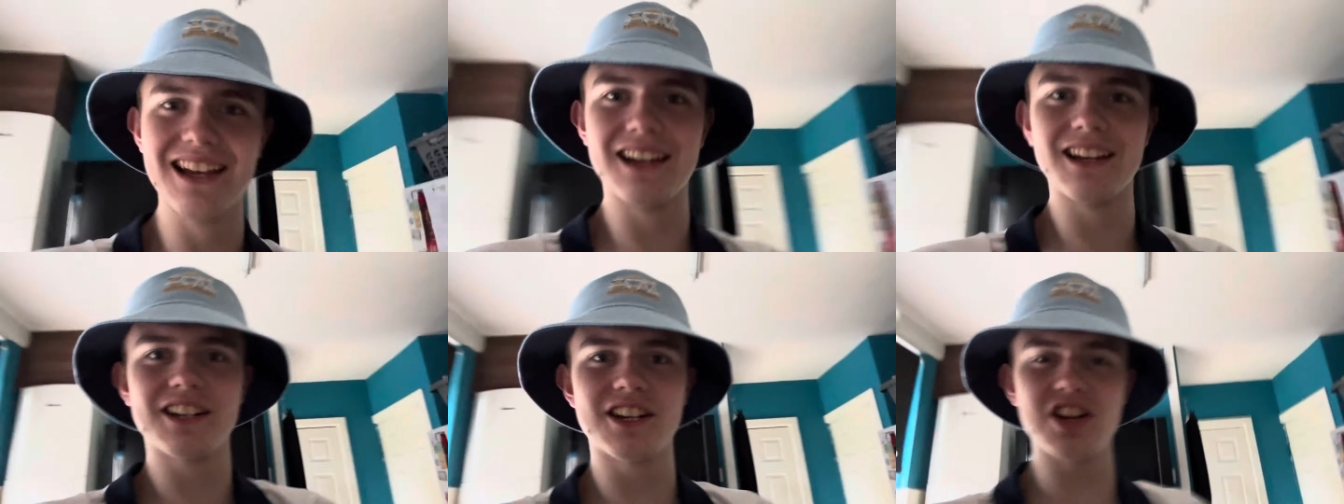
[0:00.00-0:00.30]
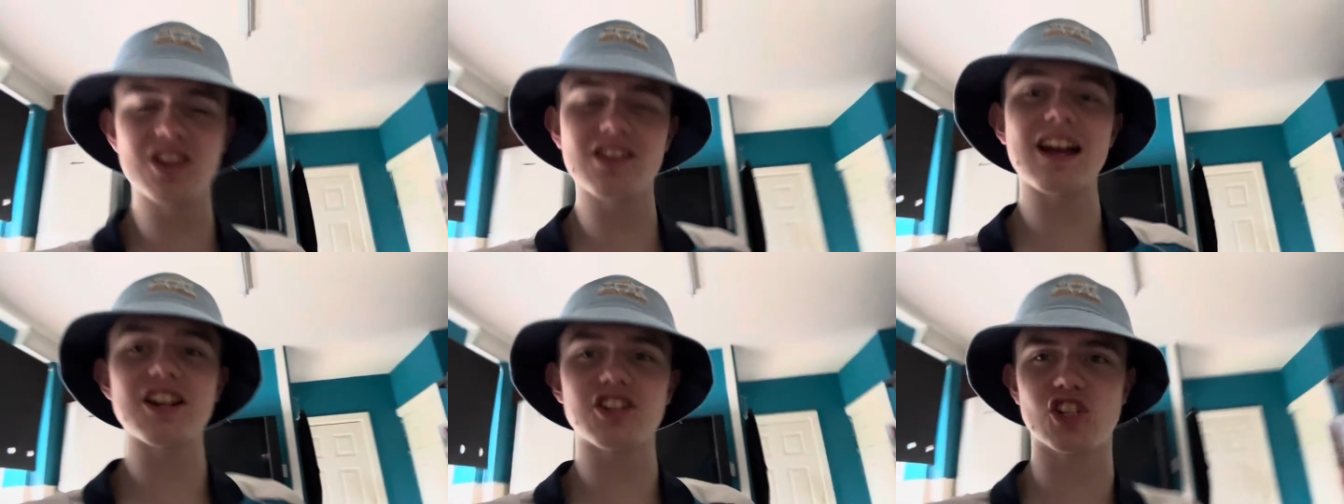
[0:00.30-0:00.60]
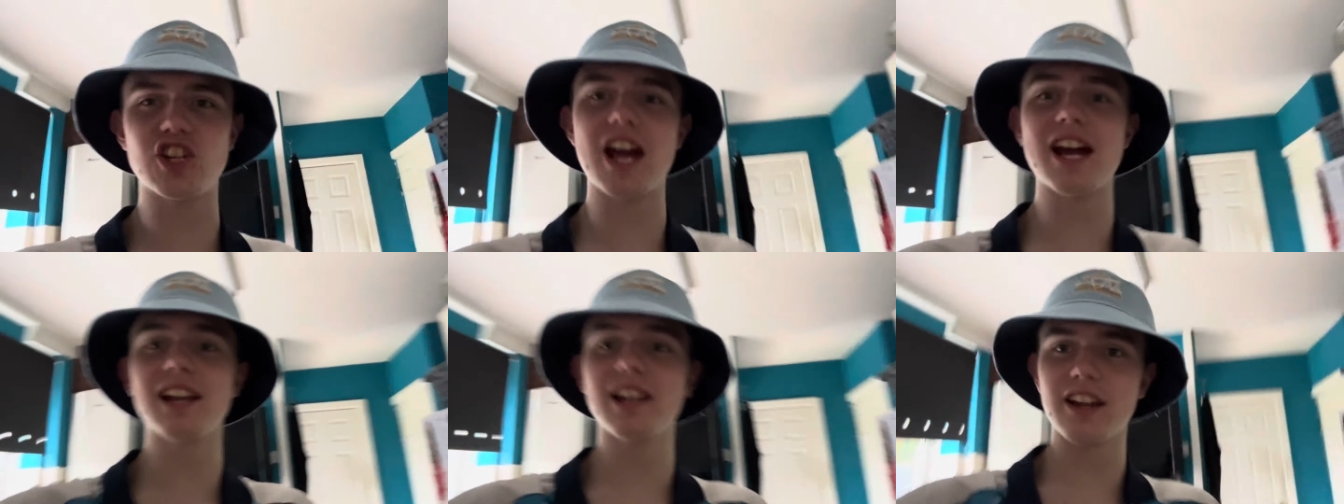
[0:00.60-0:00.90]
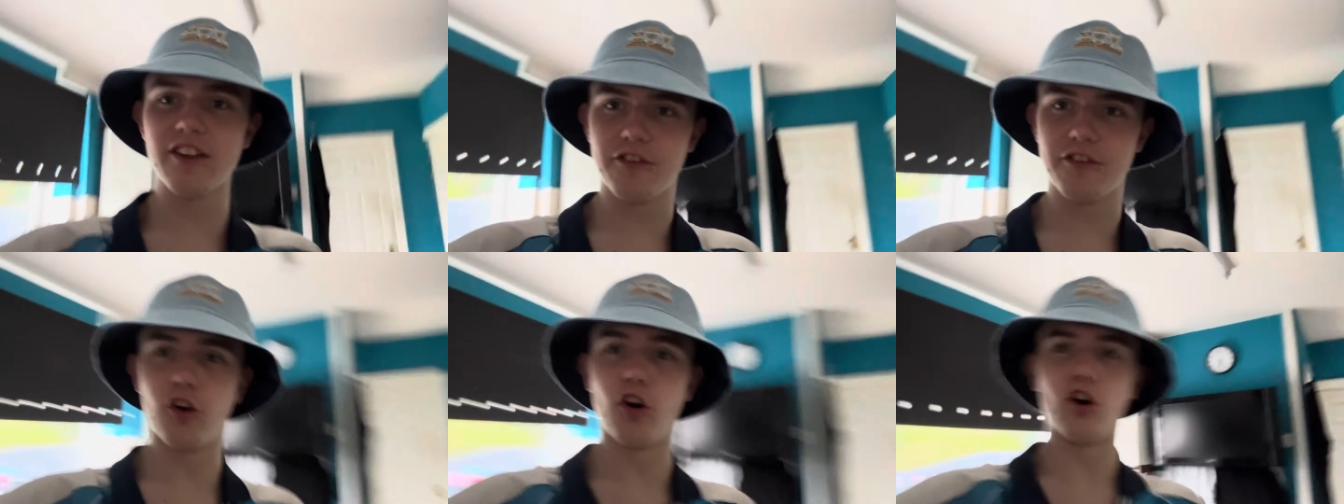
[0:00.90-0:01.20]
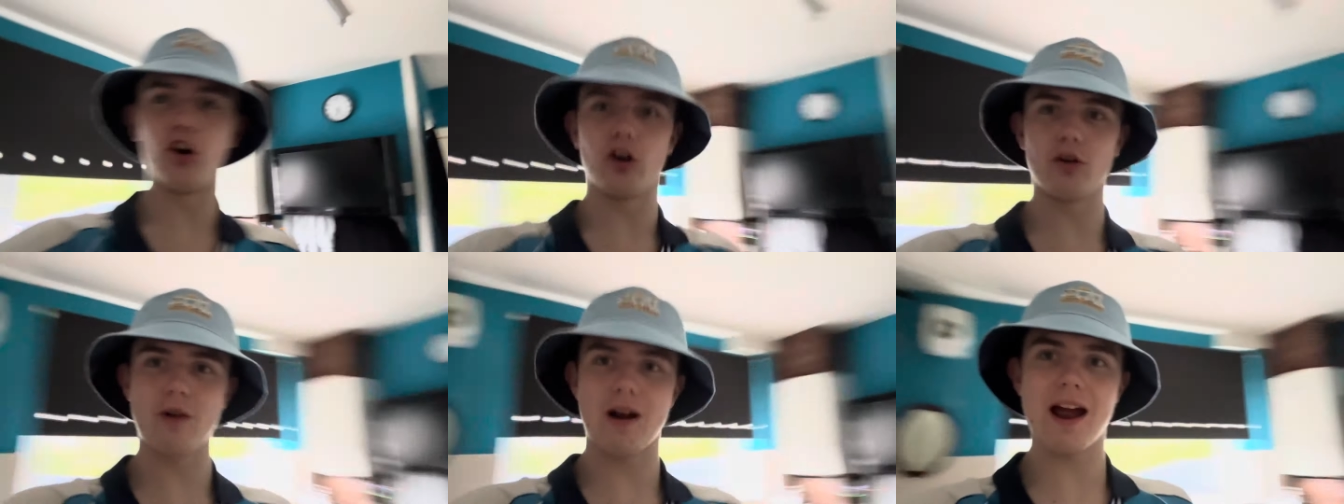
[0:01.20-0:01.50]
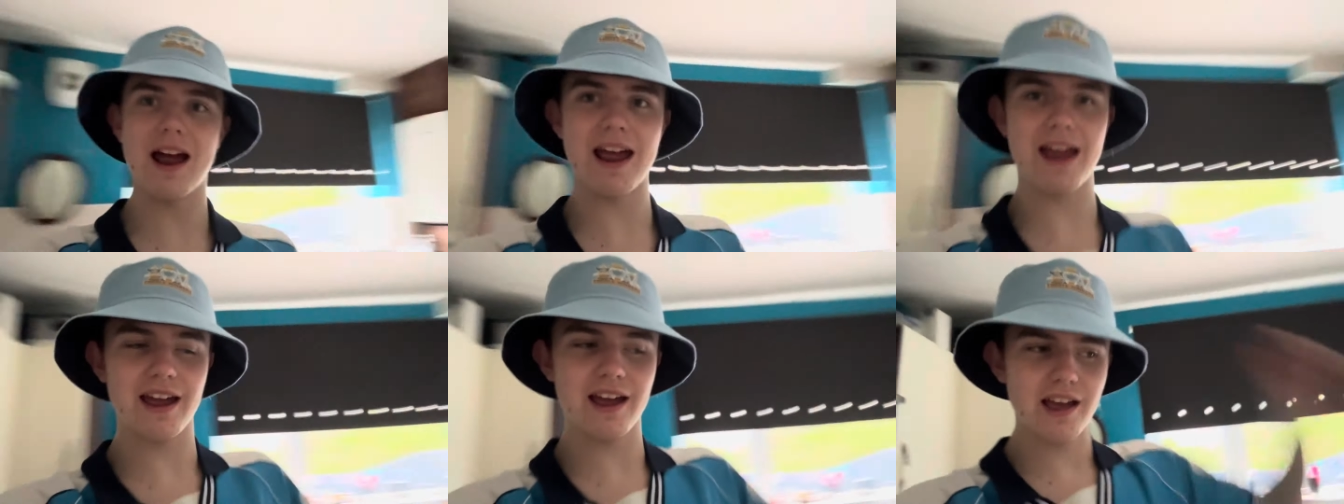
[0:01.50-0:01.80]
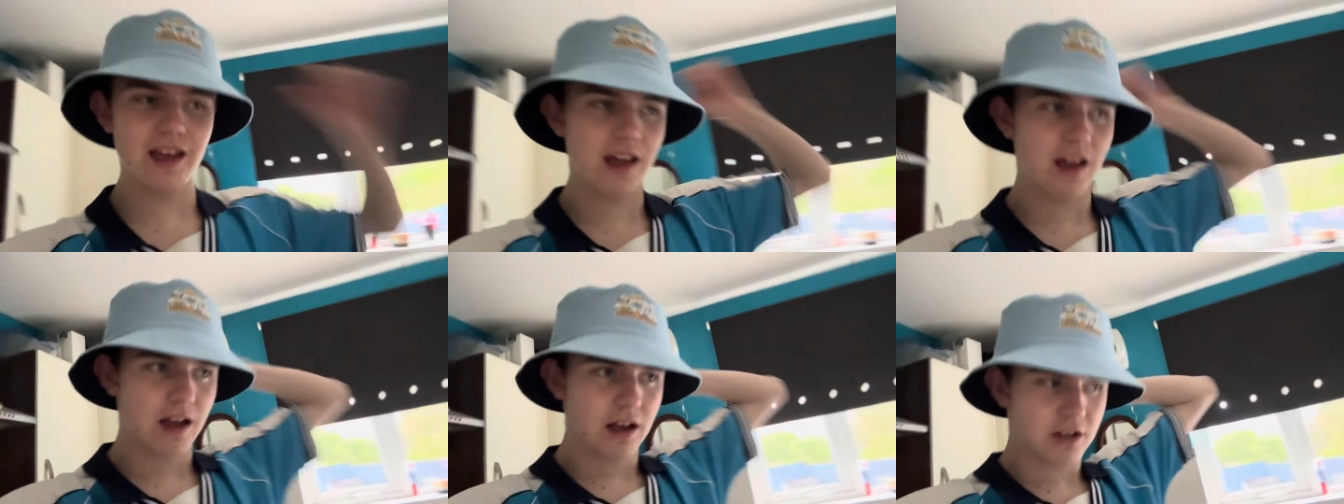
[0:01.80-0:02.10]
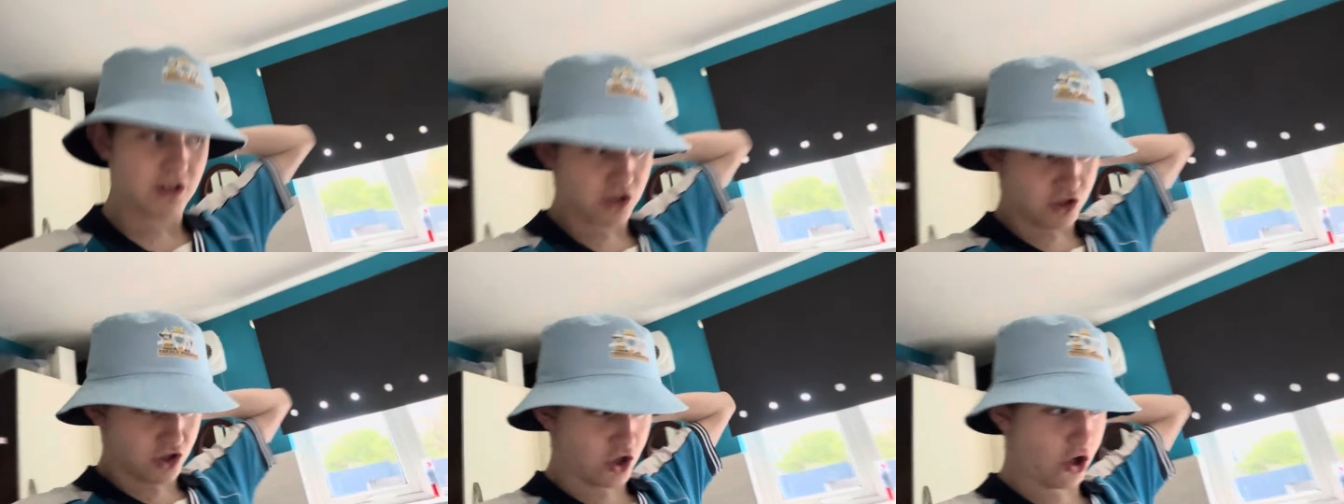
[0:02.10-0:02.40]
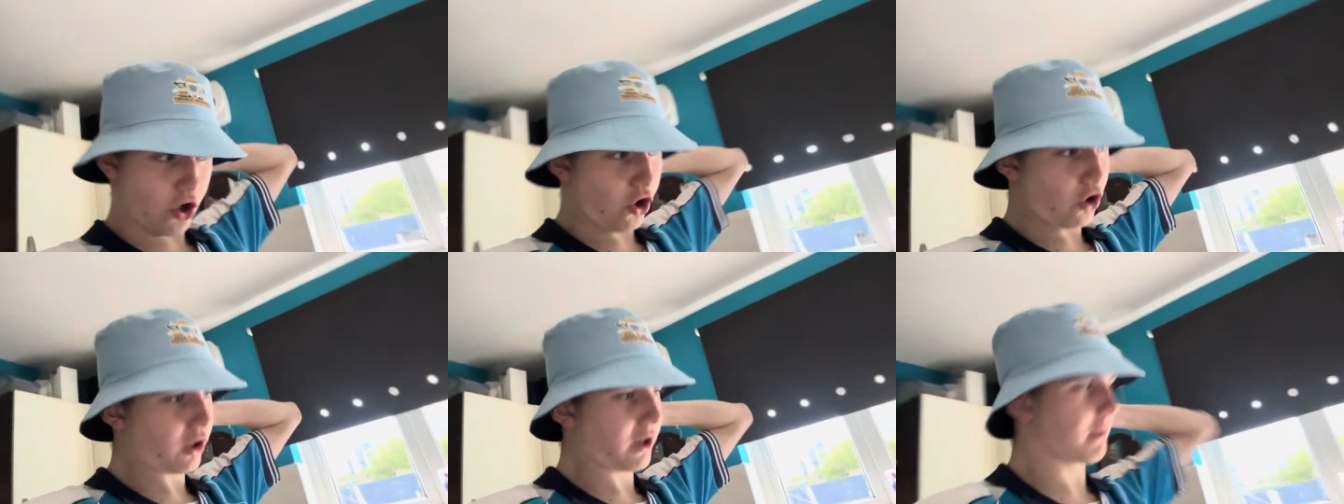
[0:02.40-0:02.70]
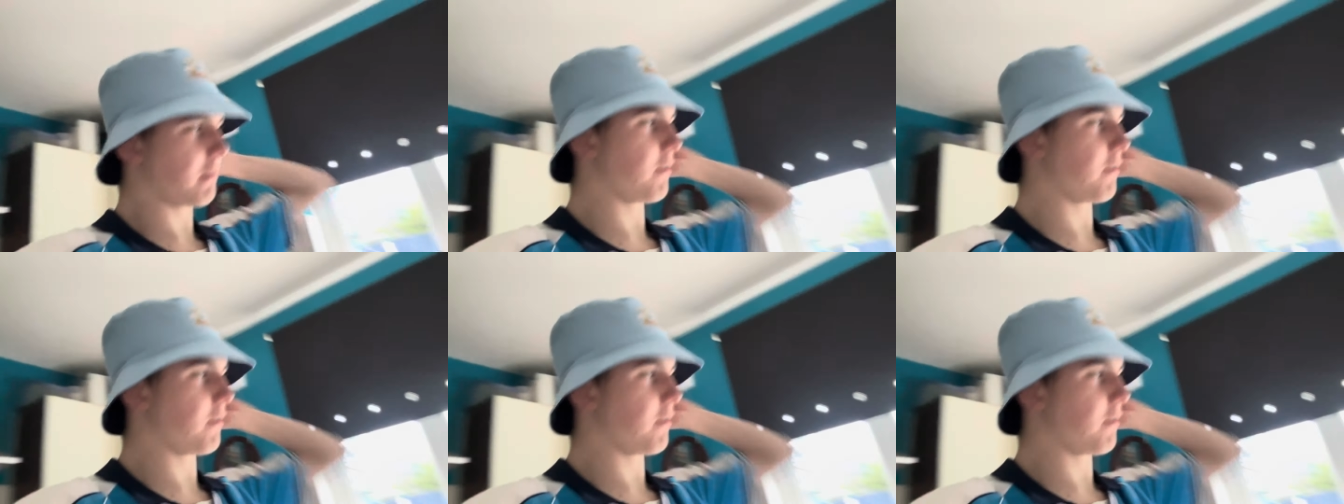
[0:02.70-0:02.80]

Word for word: Because I gently thought, right, surely